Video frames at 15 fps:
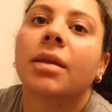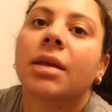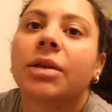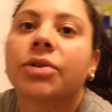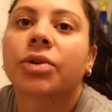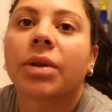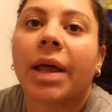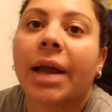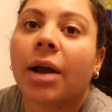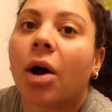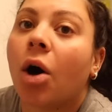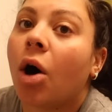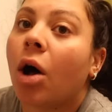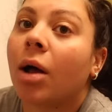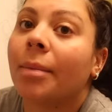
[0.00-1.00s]
These are like
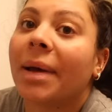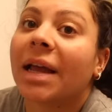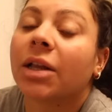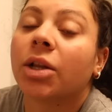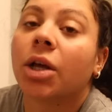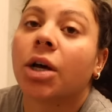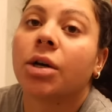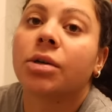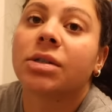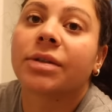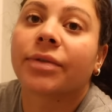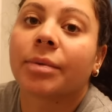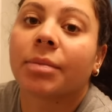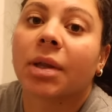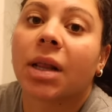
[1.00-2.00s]
all my clothes
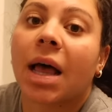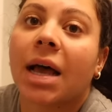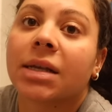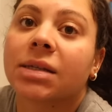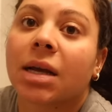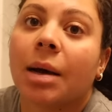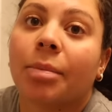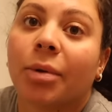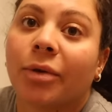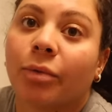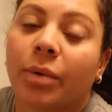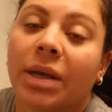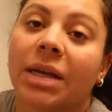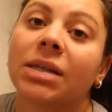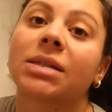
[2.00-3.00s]
from the last couple of
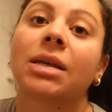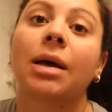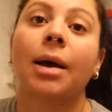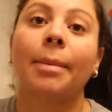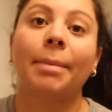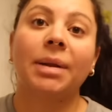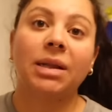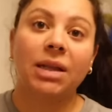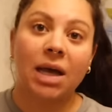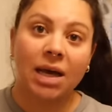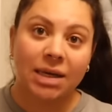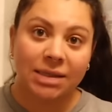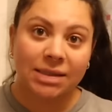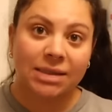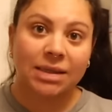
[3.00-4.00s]
weeks,
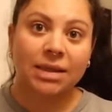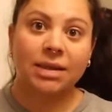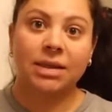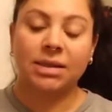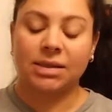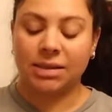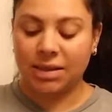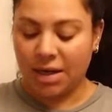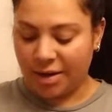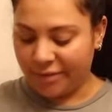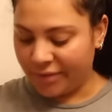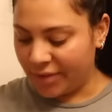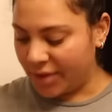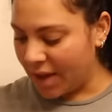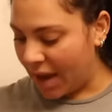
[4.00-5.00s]
plus the
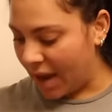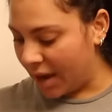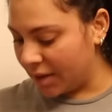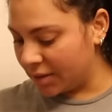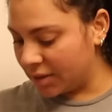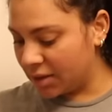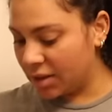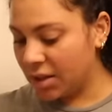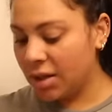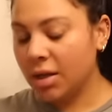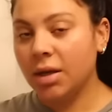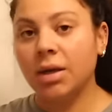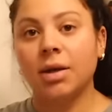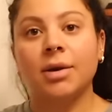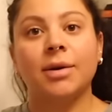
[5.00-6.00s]
stuff that
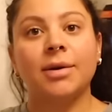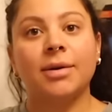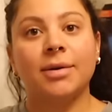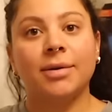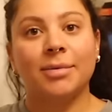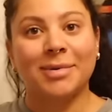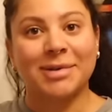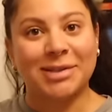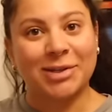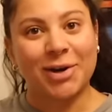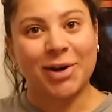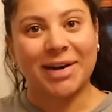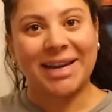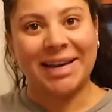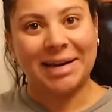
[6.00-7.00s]
was
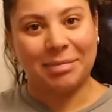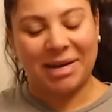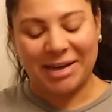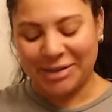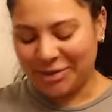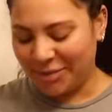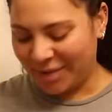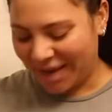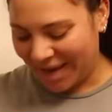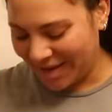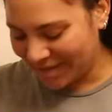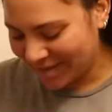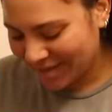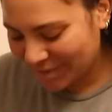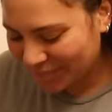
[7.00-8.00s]
dirty in my
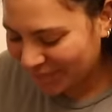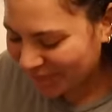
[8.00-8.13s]
suitcase.